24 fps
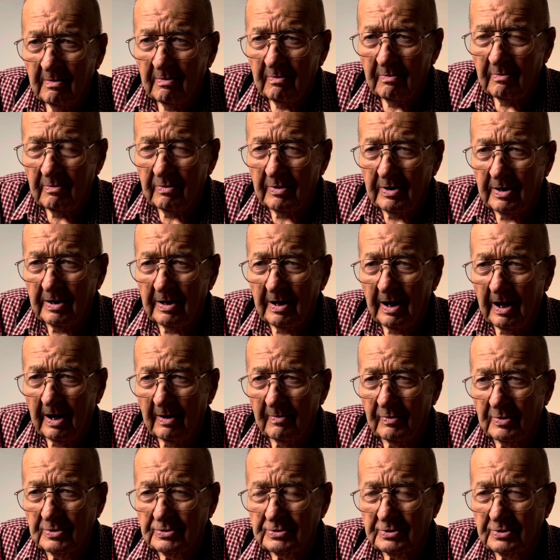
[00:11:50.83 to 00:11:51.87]
When I
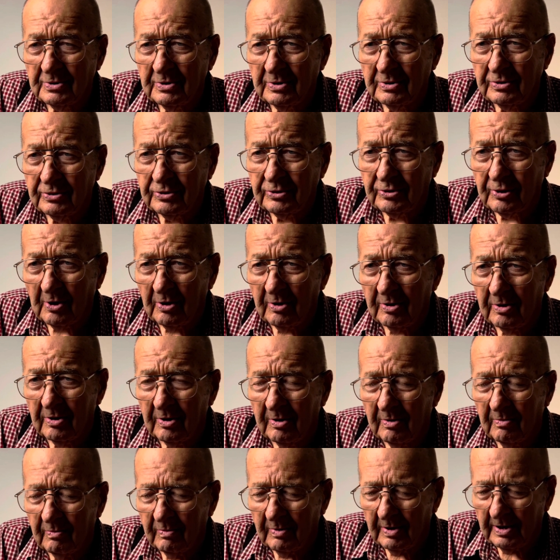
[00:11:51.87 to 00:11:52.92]

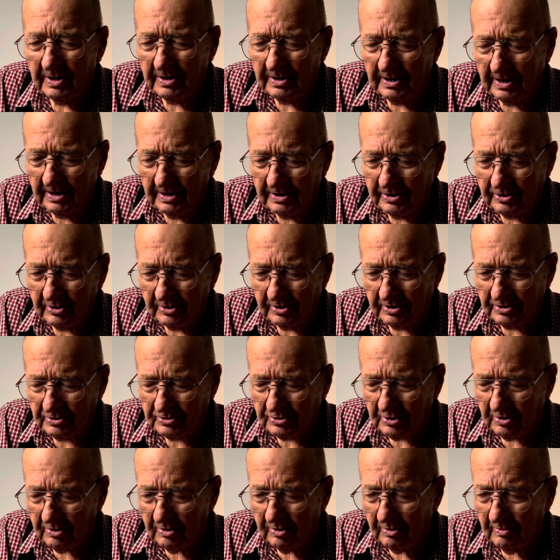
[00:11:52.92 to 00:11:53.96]
went into his
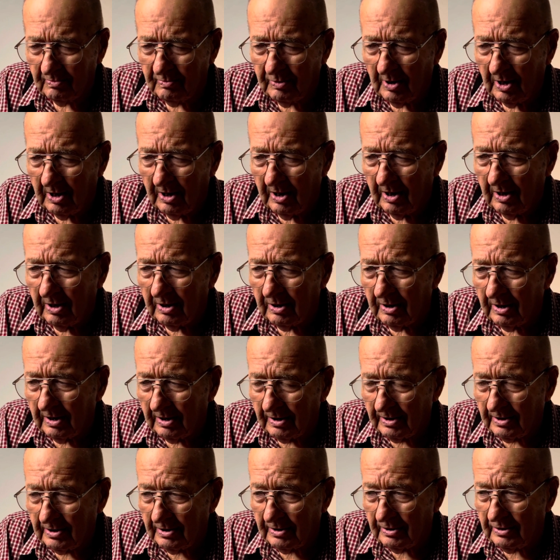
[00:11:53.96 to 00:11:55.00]
home
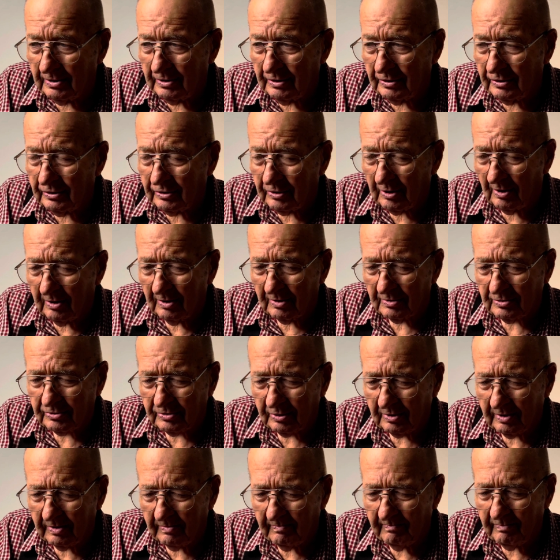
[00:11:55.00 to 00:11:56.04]
and talked
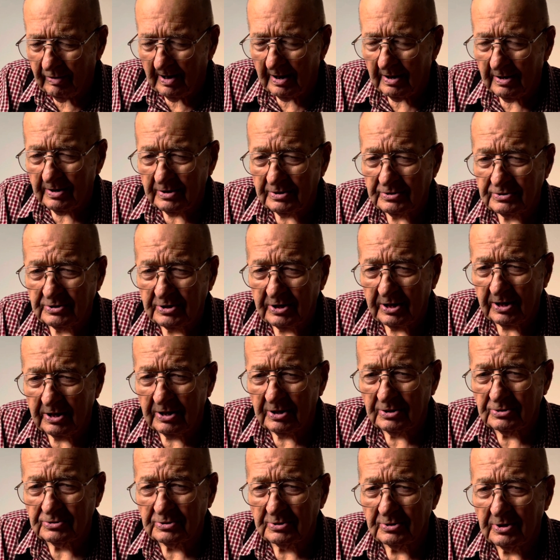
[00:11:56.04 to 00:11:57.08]
to him about his
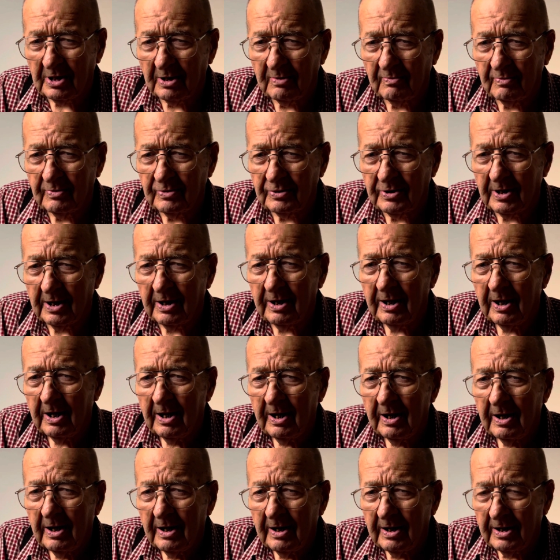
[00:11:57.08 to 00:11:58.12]
kids and everything,
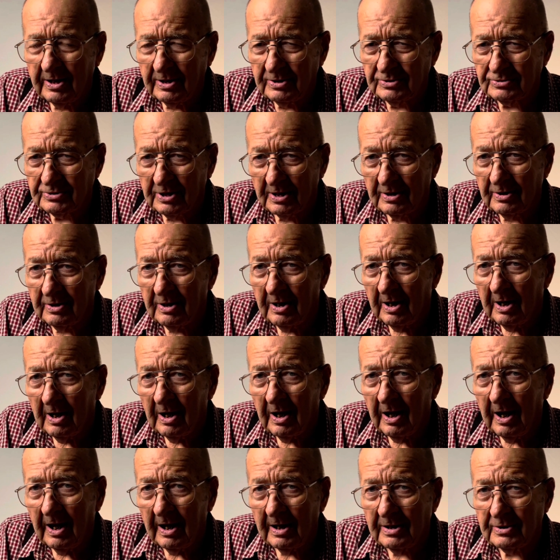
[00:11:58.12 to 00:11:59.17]

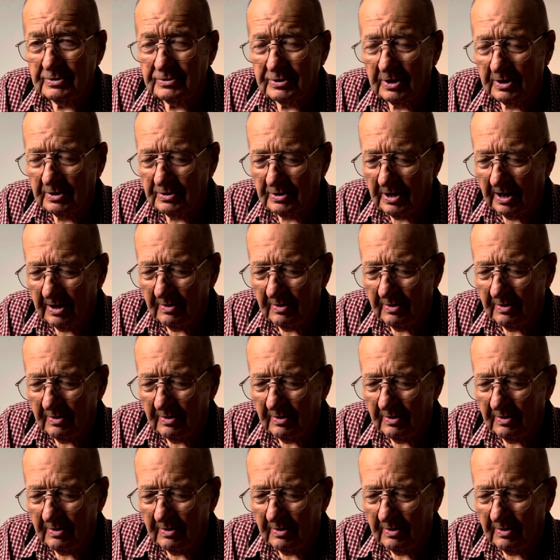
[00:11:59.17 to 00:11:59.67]
I said, I